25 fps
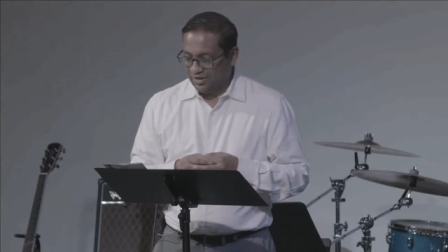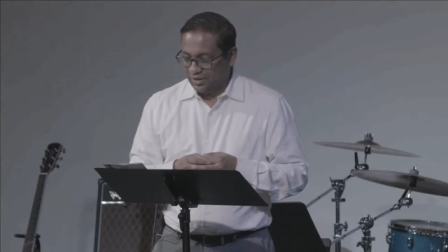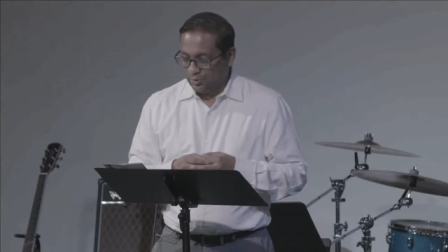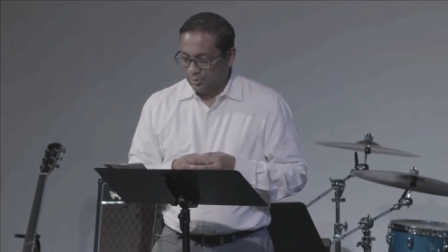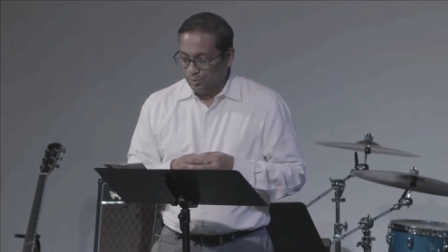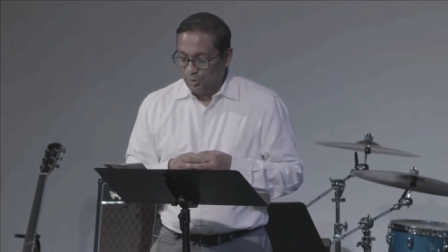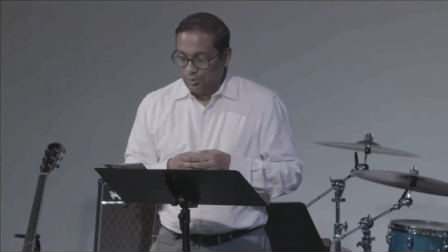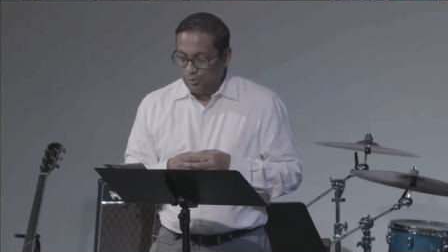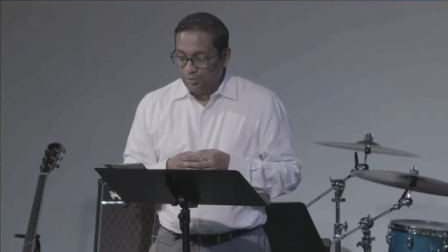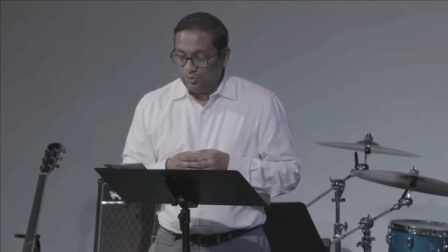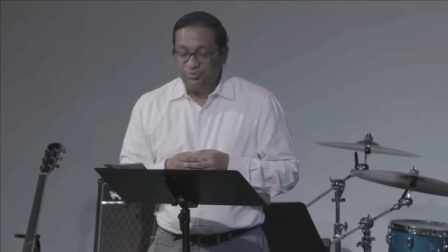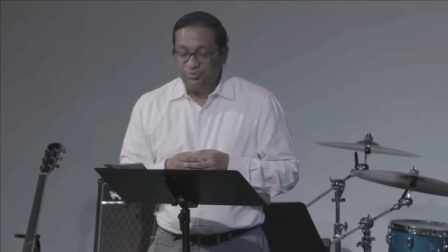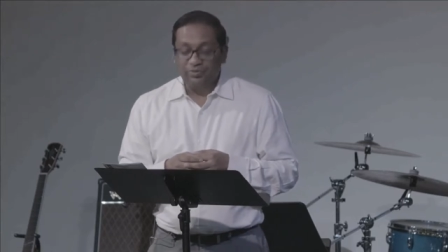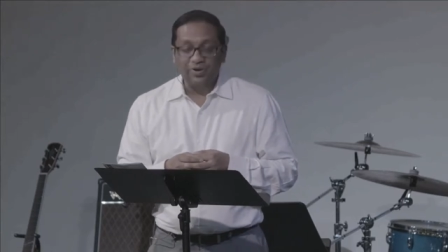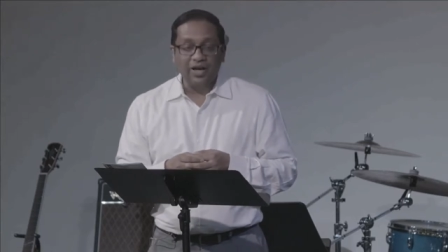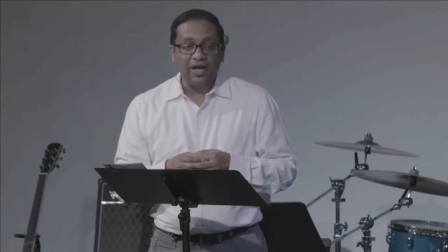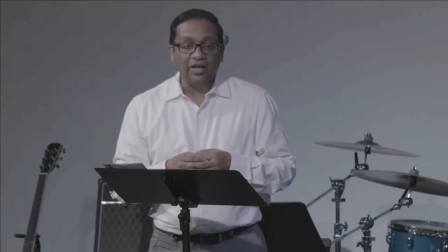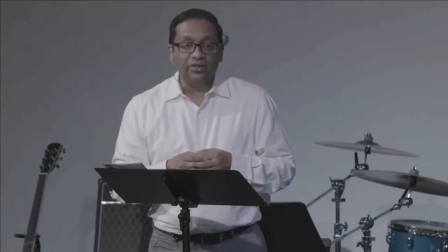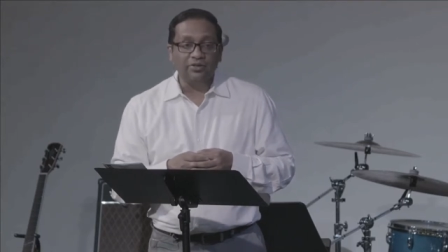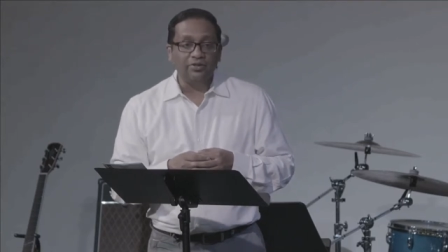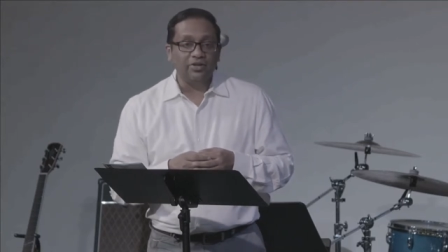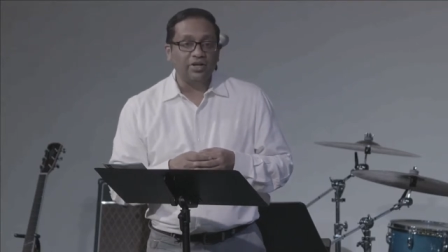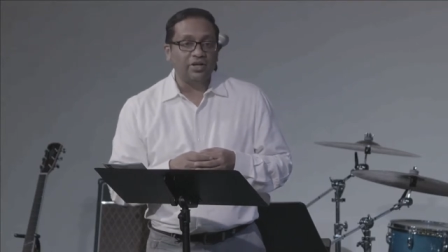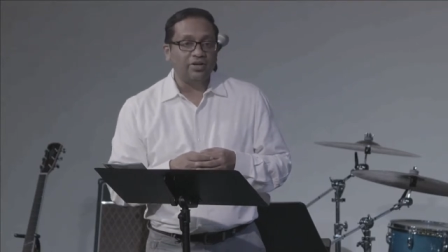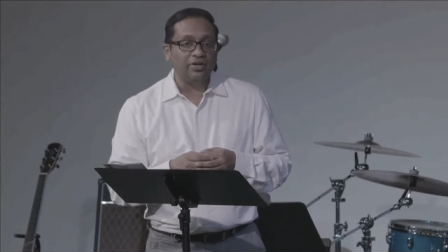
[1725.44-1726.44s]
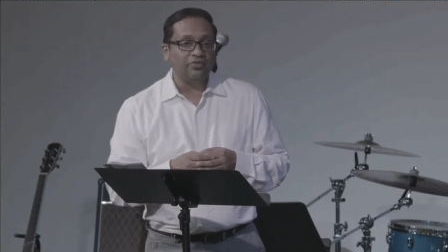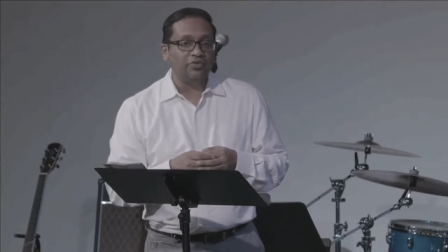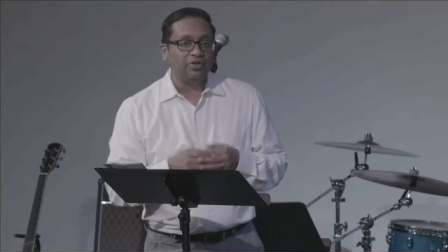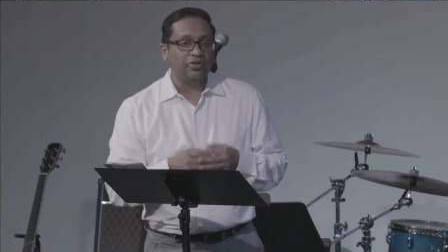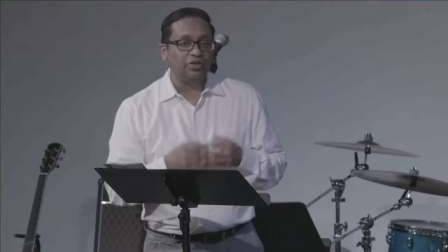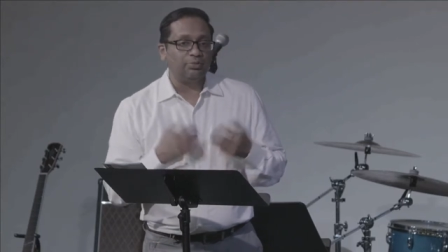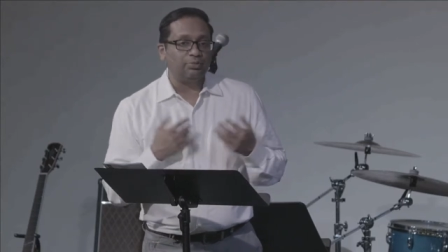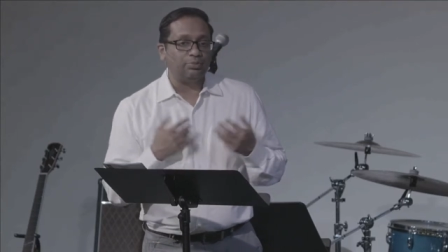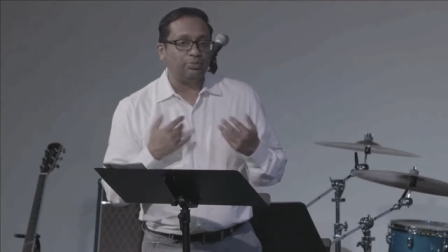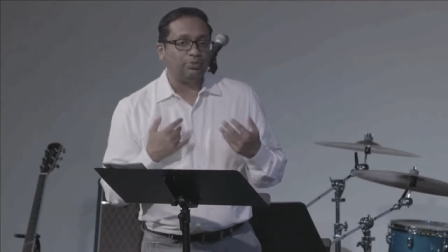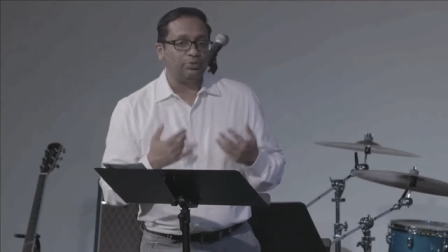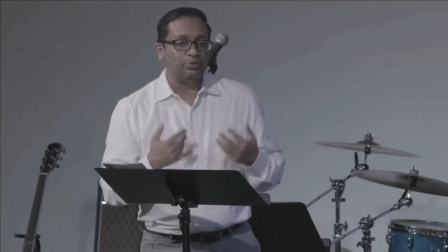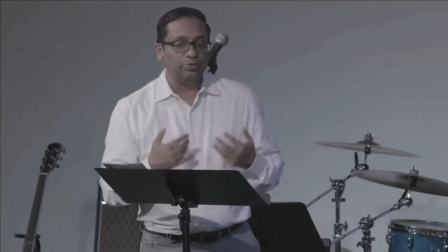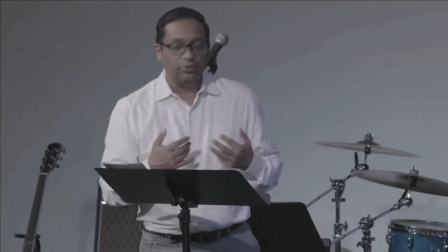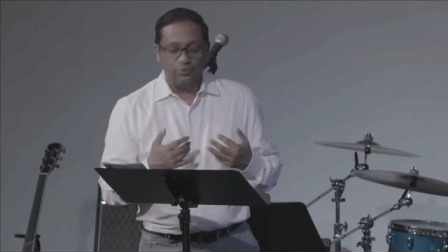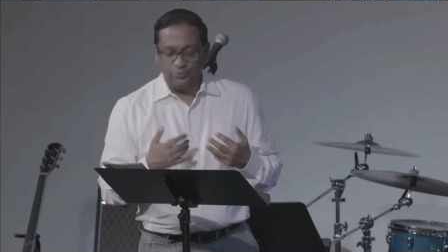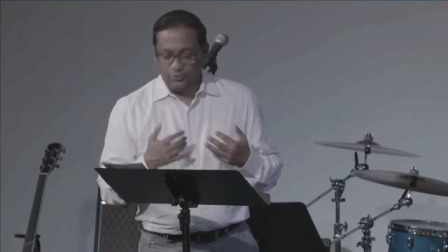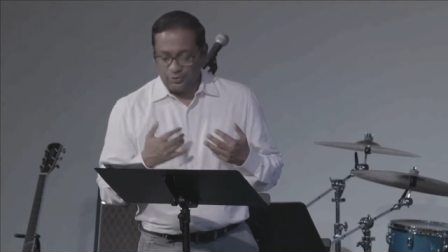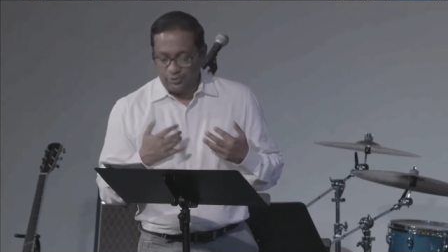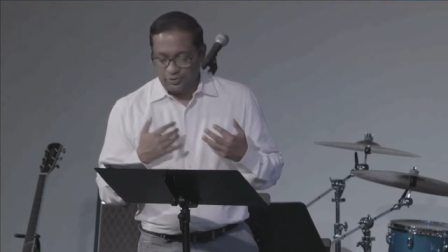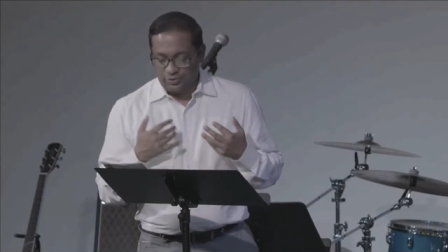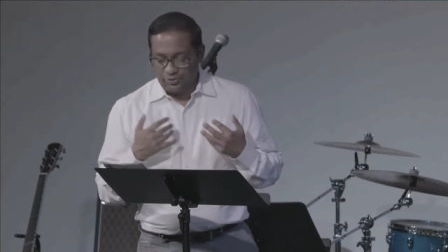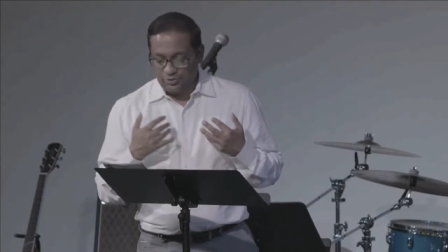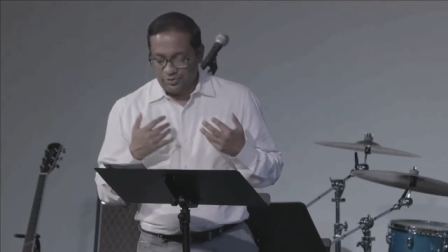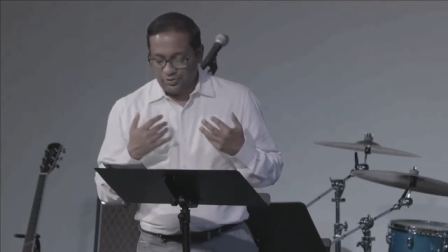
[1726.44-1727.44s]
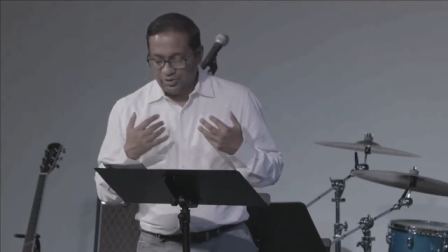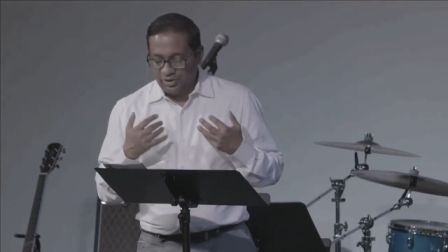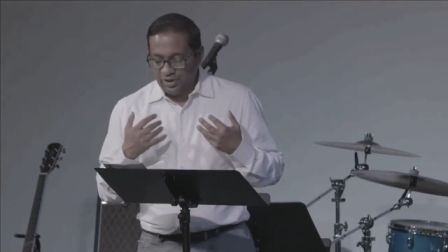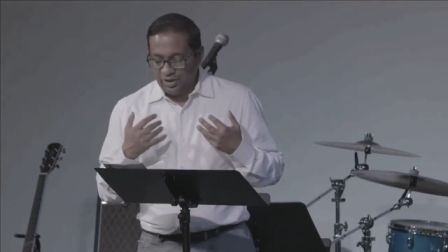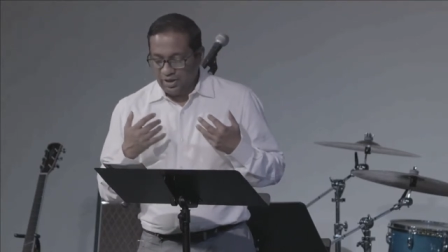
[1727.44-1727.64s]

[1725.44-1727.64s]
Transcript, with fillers: We would rather have the approval